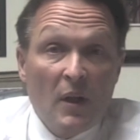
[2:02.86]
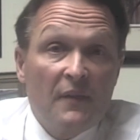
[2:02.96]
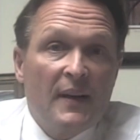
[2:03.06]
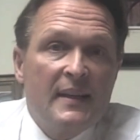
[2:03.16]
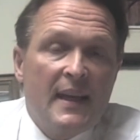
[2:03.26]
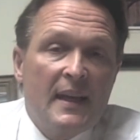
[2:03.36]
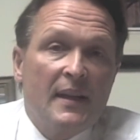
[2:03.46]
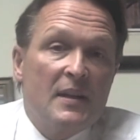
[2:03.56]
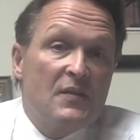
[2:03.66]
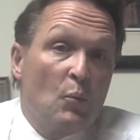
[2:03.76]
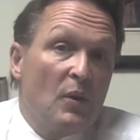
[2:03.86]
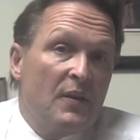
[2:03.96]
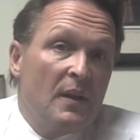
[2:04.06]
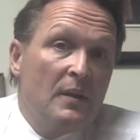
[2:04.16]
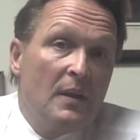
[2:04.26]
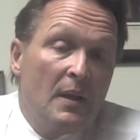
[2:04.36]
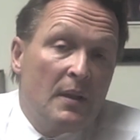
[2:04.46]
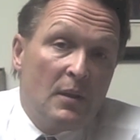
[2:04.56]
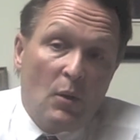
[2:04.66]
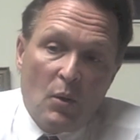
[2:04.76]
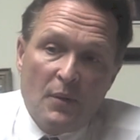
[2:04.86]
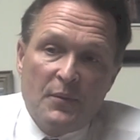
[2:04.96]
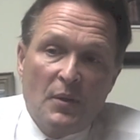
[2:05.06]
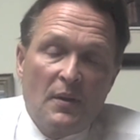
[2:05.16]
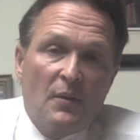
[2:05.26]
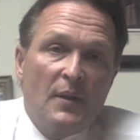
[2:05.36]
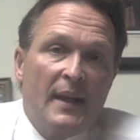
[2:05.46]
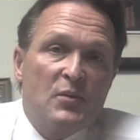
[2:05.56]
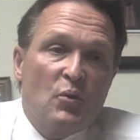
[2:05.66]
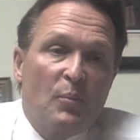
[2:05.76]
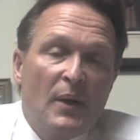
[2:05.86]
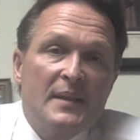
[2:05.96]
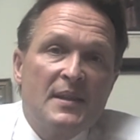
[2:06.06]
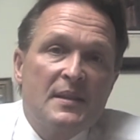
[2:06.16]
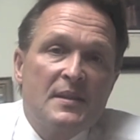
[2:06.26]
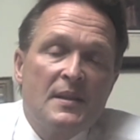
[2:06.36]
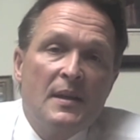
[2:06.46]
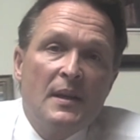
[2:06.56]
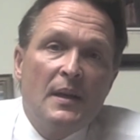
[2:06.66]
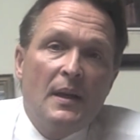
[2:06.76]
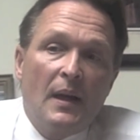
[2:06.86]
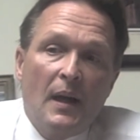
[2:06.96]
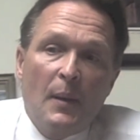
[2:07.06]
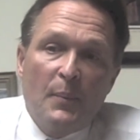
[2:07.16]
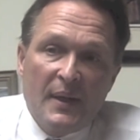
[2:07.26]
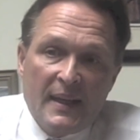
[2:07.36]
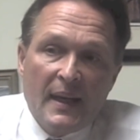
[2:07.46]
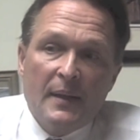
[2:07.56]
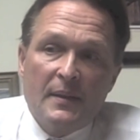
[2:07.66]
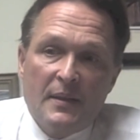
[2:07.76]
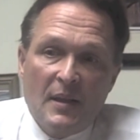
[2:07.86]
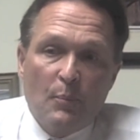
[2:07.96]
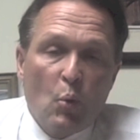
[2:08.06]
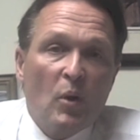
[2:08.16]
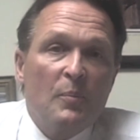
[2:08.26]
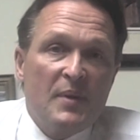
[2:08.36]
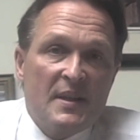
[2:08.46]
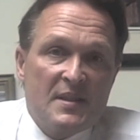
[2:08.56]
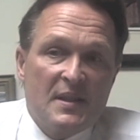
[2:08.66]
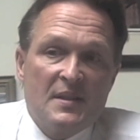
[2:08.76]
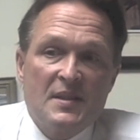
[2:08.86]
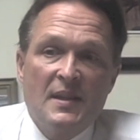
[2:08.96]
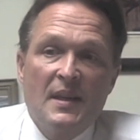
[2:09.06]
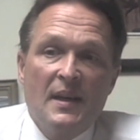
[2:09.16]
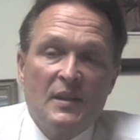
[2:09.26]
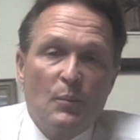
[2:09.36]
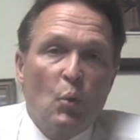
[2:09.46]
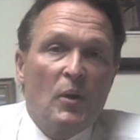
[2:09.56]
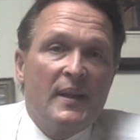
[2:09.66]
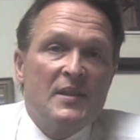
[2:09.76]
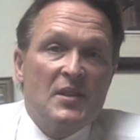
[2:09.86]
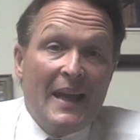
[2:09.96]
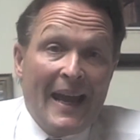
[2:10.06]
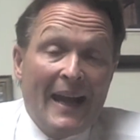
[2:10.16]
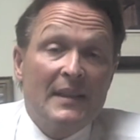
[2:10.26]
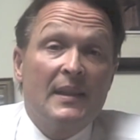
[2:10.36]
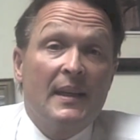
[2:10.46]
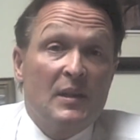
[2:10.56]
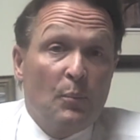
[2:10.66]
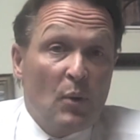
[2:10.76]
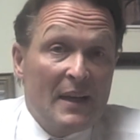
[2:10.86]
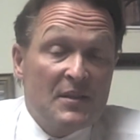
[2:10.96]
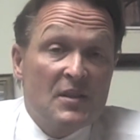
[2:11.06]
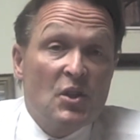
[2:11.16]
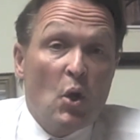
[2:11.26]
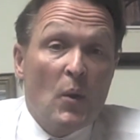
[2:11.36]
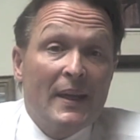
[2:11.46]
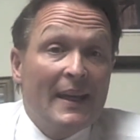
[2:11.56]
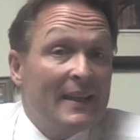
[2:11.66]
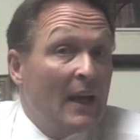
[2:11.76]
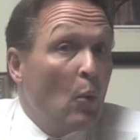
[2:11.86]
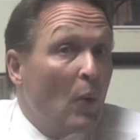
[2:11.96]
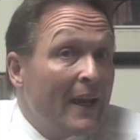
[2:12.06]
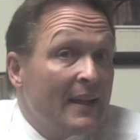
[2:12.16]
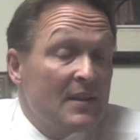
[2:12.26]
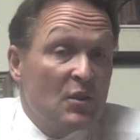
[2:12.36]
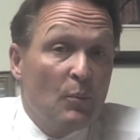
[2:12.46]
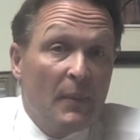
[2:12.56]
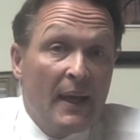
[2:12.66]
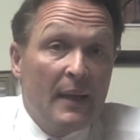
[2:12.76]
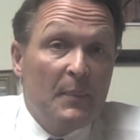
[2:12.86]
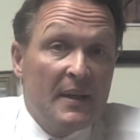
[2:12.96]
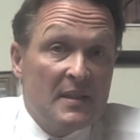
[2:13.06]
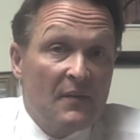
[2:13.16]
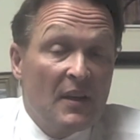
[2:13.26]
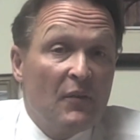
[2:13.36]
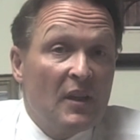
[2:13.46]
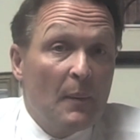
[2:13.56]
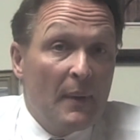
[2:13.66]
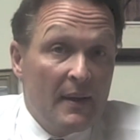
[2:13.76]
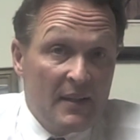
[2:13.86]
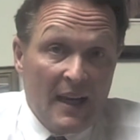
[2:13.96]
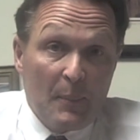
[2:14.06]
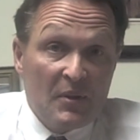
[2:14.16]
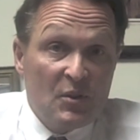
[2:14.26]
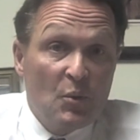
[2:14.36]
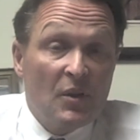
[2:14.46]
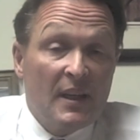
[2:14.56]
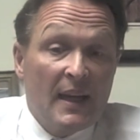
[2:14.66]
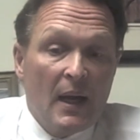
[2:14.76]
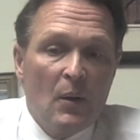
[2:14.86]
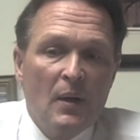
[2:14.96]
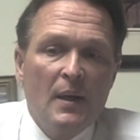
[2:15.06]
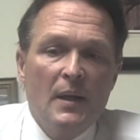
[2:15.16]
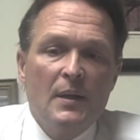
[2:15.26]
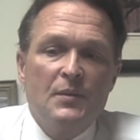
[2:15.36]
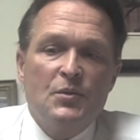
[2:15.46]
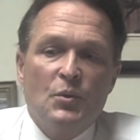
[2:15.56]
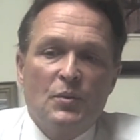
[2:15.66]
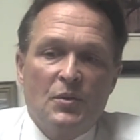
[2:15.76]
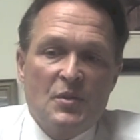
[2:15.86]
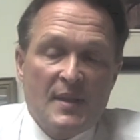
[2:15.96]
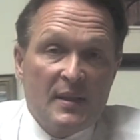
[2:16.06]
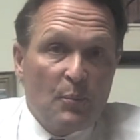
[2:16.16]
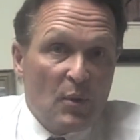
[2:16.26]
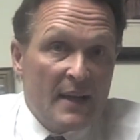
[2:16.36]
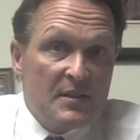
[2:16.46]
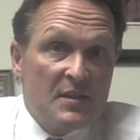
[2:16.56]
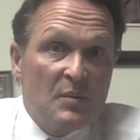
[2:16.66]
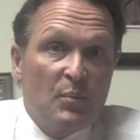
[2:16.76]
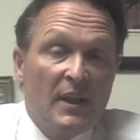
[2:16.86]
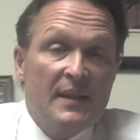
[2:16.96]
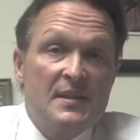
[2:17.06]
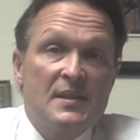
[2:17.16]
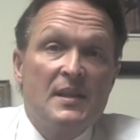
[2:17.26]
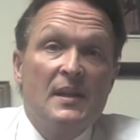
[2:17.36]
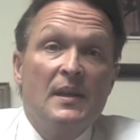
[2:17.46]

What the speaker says: qualified candidates from within, they'll go through the natural process. But again, the important piece is the board needs to act, get the process going, and not wait until May, because I've given them the opportunity now to set the process in place,